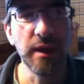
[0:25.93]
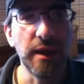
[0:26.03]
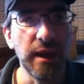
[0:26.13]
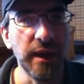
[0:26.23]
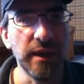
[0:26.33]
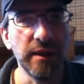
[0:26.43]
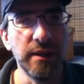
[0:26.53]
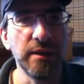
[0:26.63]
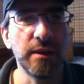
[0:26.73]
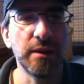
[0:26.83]
And
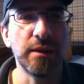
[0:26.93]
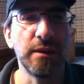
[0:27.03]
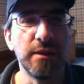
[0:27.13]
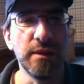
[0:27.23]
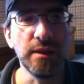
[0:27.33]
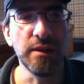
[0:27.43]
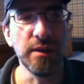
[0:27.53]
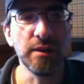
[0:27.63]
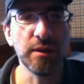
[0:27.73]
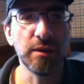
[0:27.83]
the
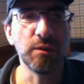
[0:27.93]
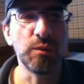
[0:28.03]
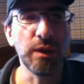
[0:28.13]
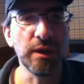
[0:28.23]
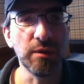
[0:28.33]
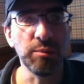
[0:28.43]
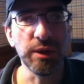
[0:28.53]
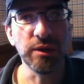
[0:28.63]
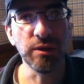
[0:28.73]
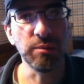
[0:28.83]
winning
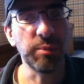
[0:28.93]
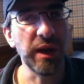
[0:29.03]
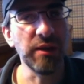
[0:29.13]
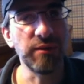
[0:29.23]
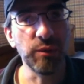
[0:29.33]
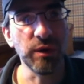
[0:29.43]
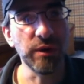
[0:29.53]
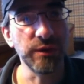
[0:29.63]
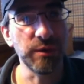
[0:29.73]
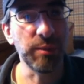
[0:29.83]
bidder paid for it
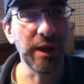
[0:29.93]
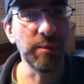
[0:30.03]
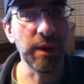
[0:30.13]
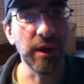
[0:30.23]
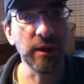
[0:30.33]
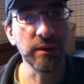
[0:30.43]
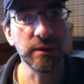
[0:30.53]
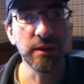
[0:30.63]
using PayPal.